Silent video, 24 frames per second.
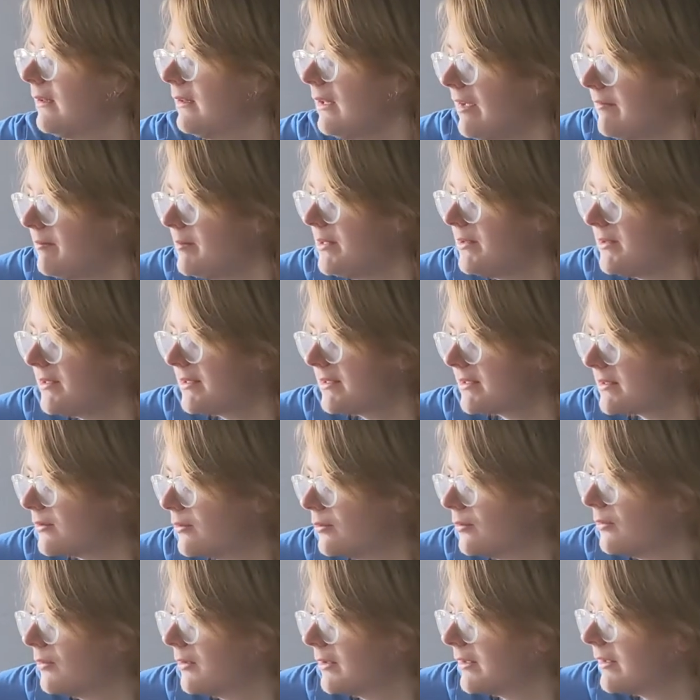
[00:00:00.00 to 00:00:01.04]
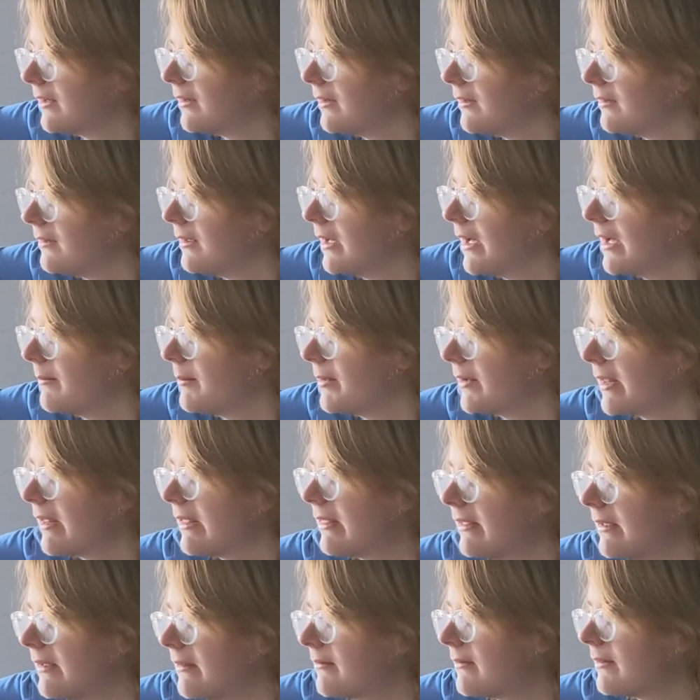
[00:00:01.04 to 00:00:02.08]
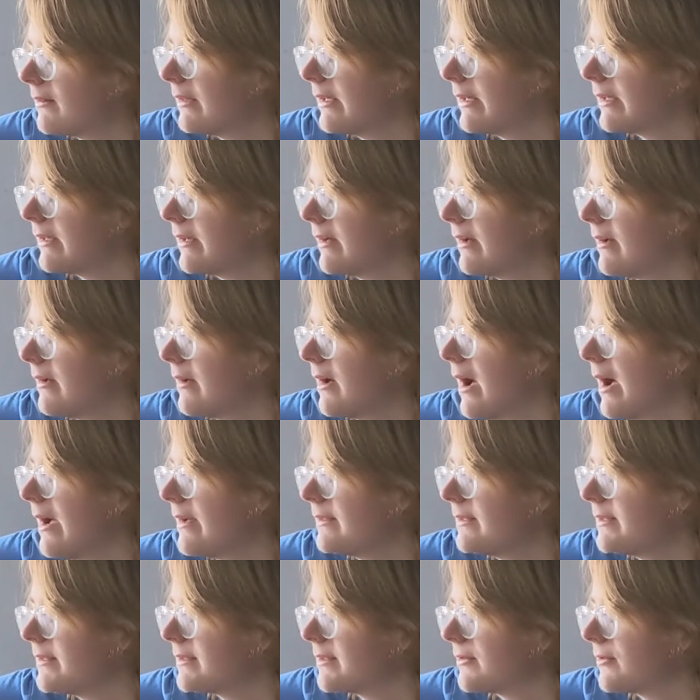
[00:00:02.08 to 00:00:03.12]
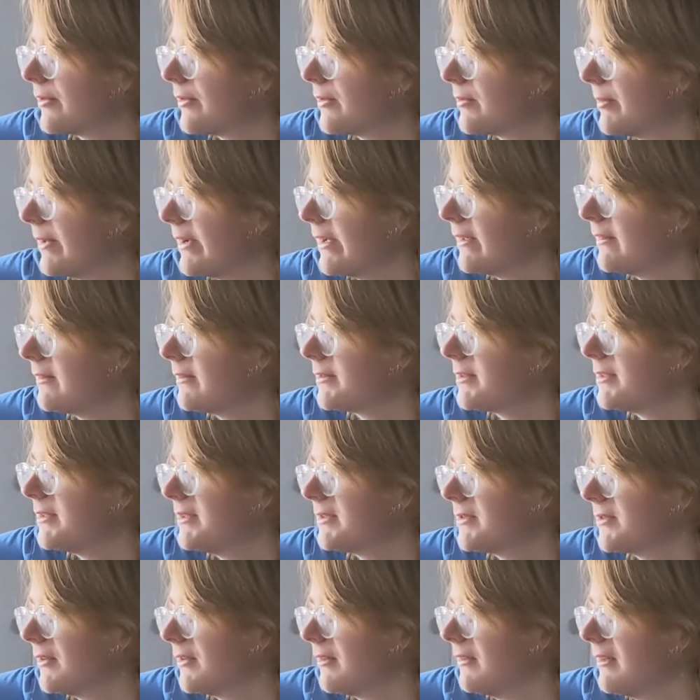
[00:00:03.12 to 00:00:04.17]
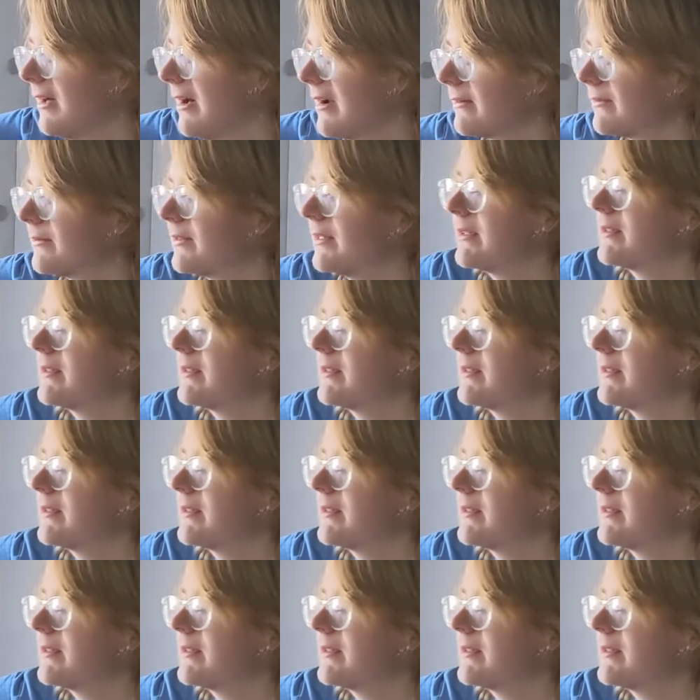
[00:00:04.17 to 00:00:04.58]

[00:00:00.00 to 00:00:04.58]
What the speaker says: Live music's cool and all, but I think, I disagree with my English teacher on a lot of